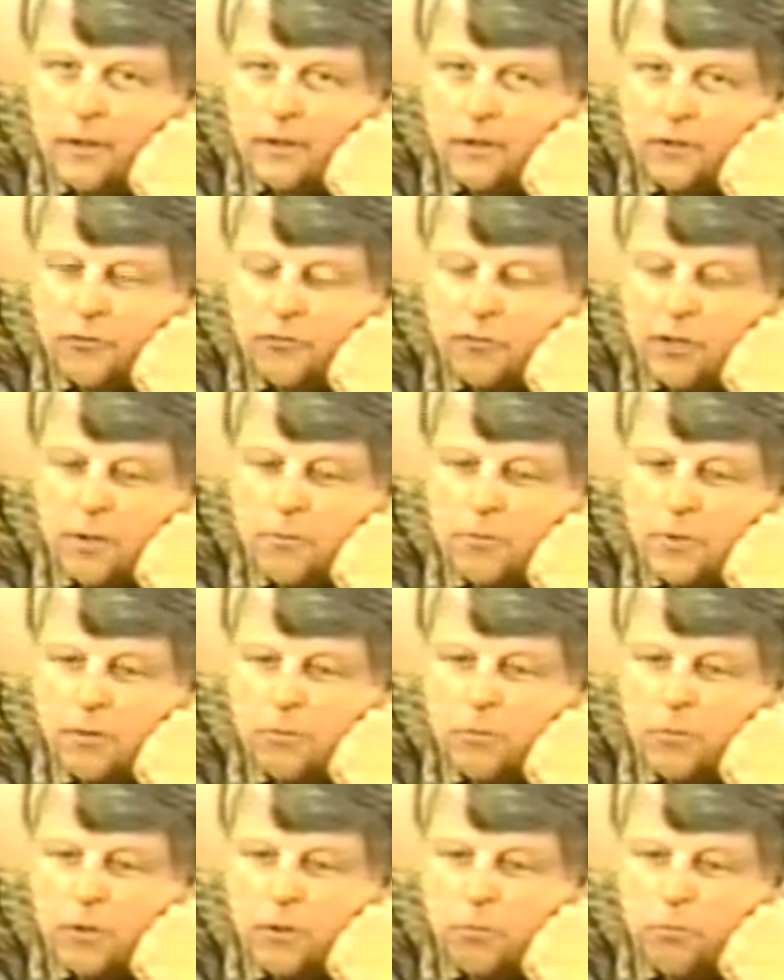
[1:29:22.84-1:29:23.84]
Same
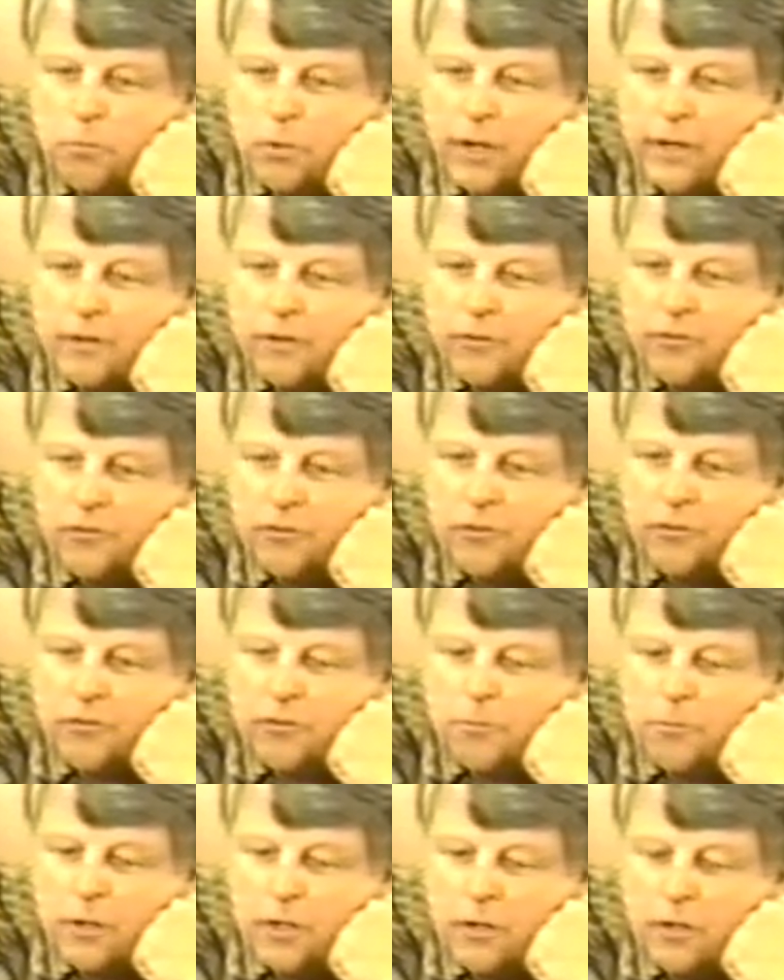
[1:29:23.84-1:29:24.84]
number of pregnancies
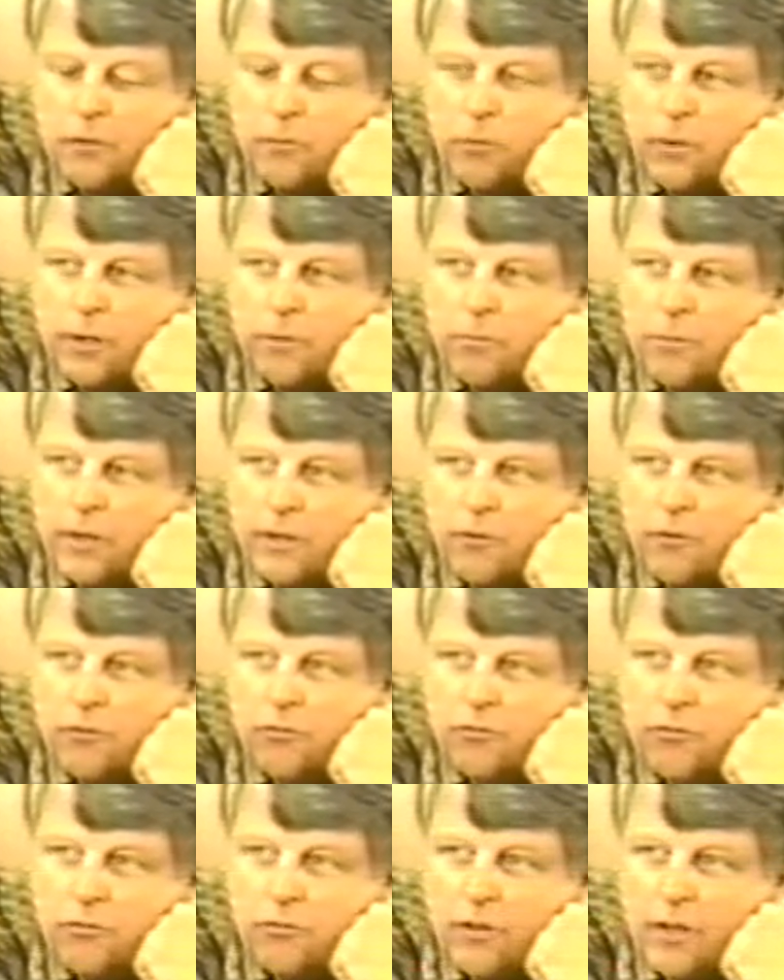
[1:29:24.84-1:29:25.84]
among unwed
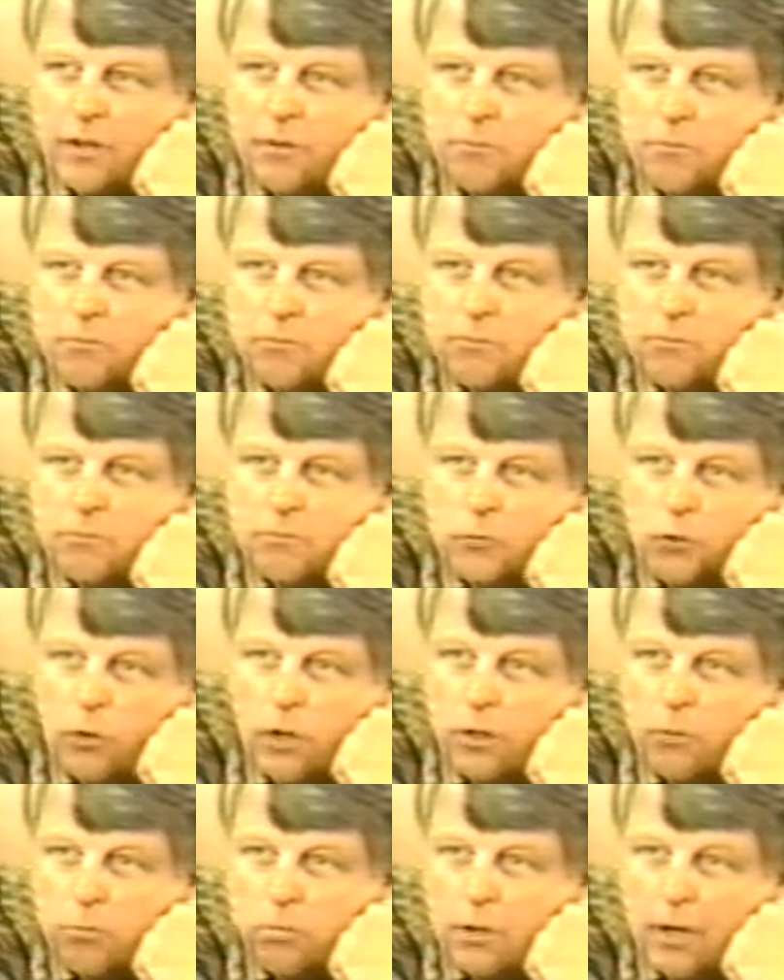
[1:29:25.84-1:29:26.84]
mothers, same
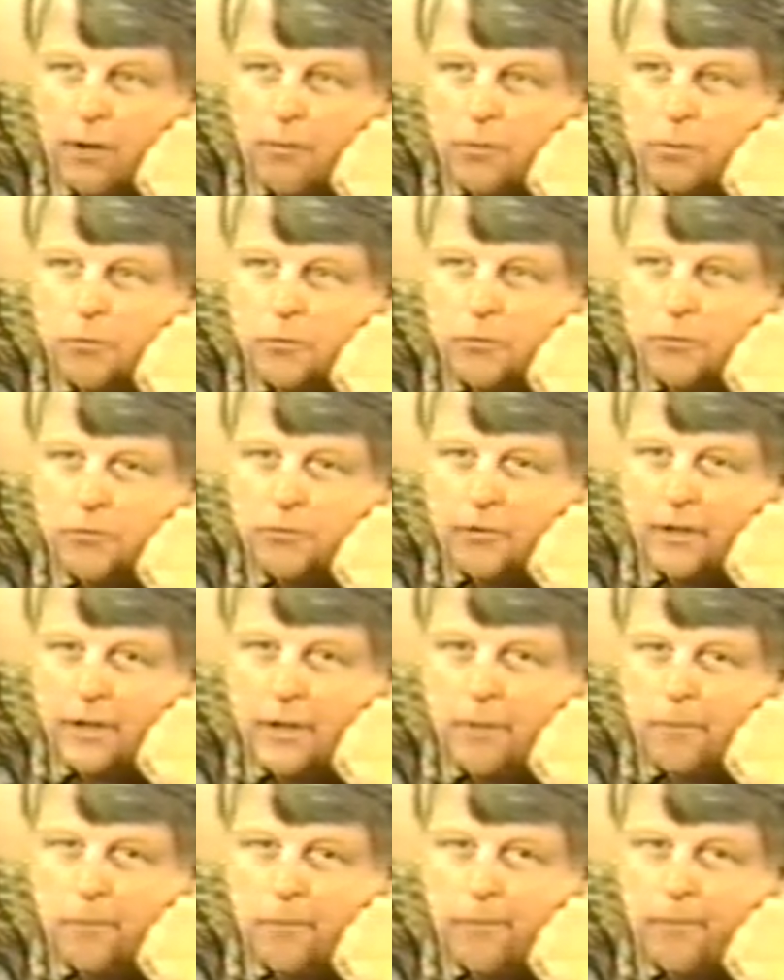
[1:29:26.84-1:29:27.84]
drug problems,
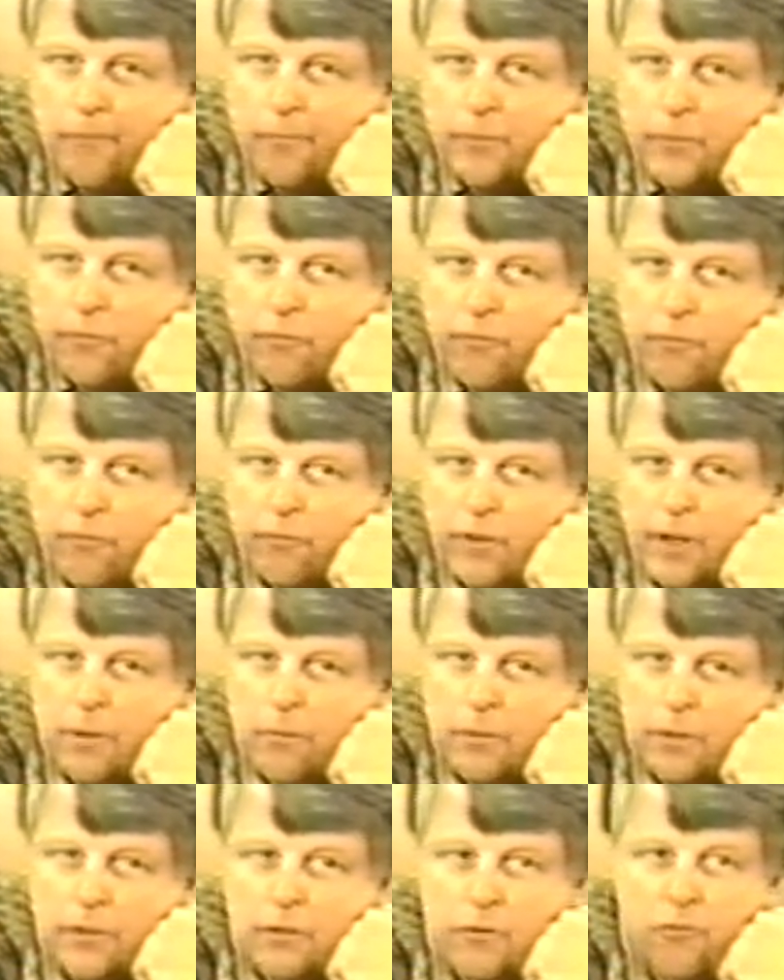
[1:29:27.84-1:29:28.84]
same
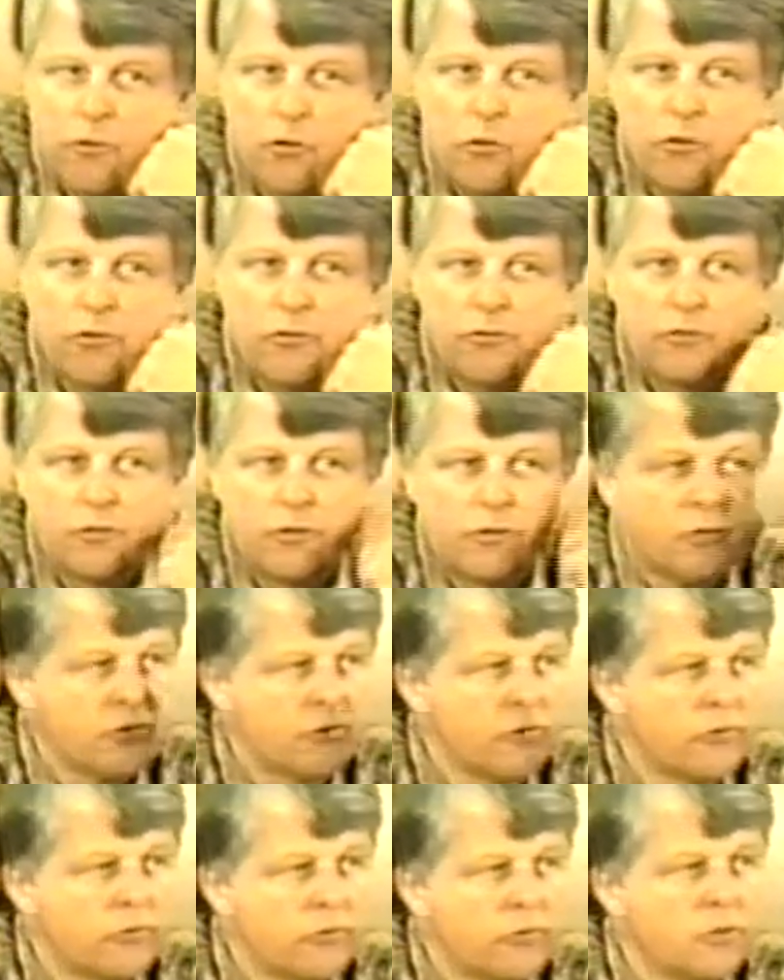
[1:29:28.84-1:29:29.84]
family divorce
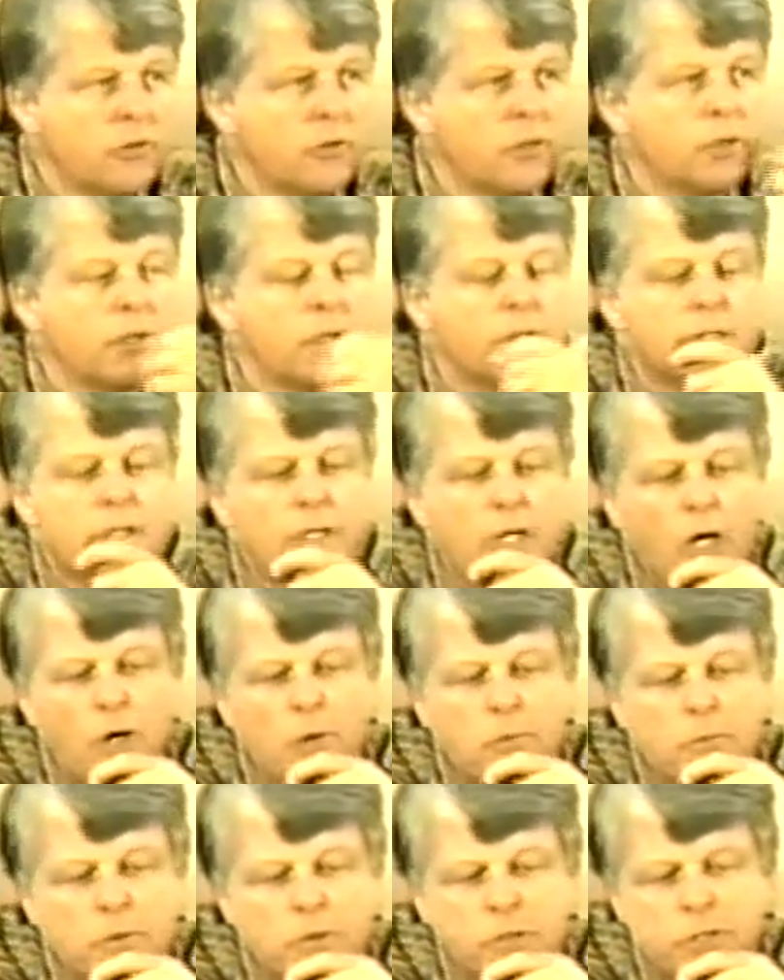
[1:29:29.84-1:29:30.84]
issues,
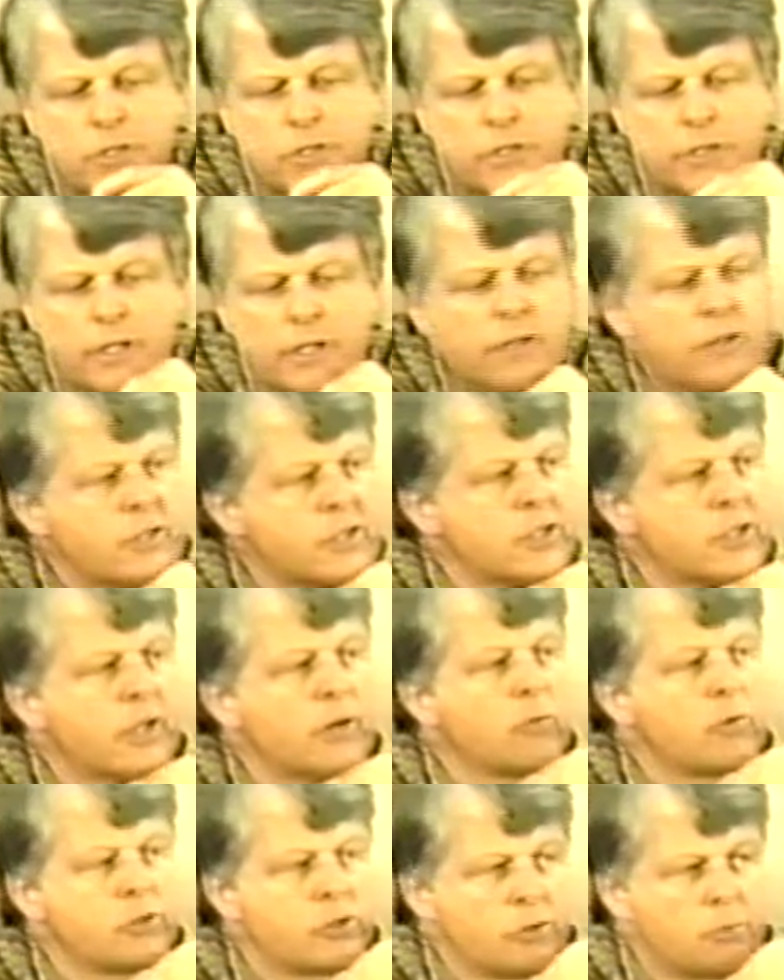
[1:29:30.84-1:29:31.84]
almost
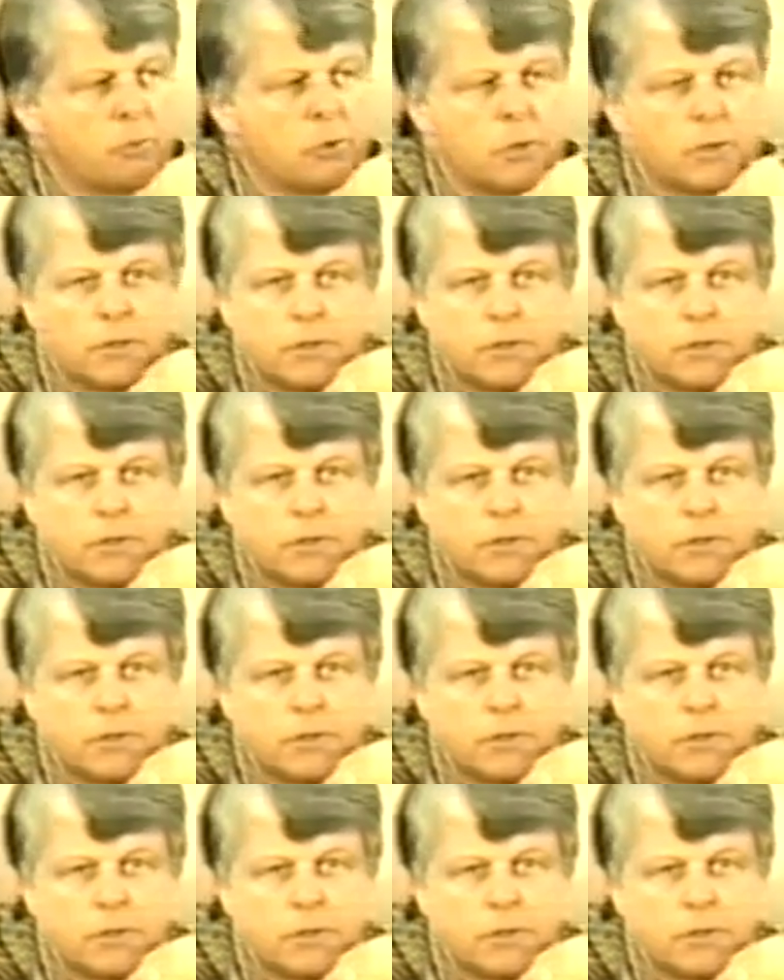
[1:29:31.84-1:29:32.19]
indistinguishable.